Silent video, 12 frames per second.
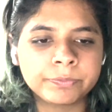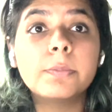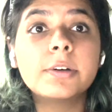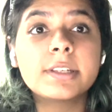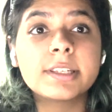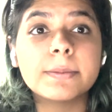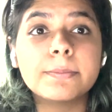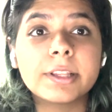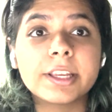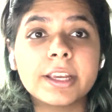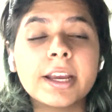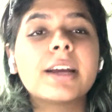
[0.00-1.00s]
Put
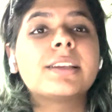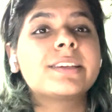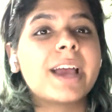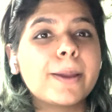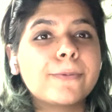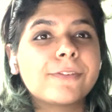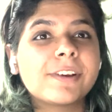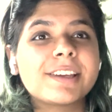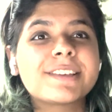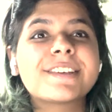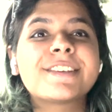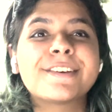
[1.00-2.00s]
simply, a
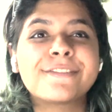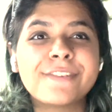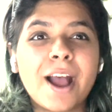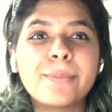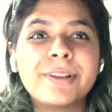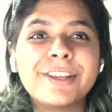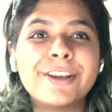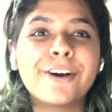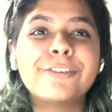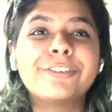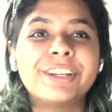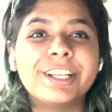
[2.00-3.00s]
typeface is a family
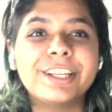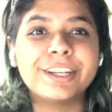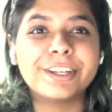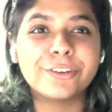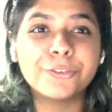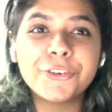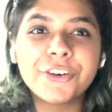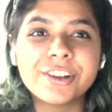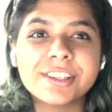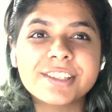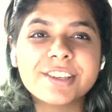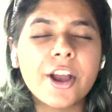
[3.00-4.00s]
of related
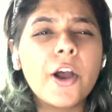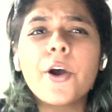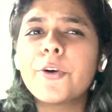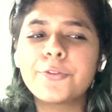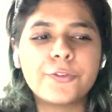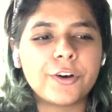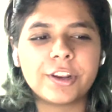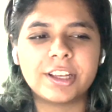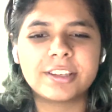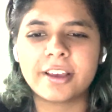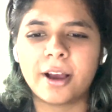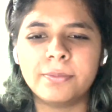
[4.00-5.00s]
fonts. For
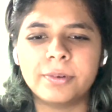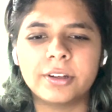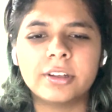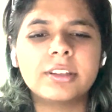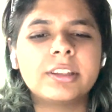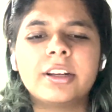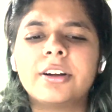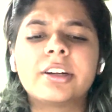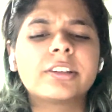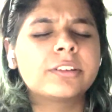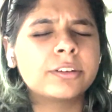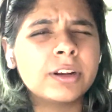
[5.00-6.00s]
example, there
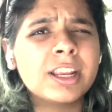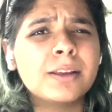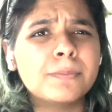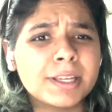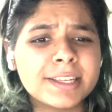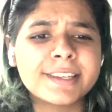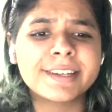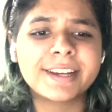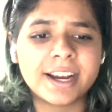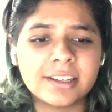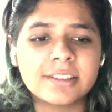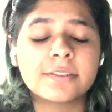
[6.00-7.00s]
are 3 basic
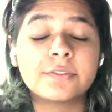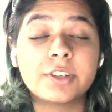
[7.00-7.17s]
kinds of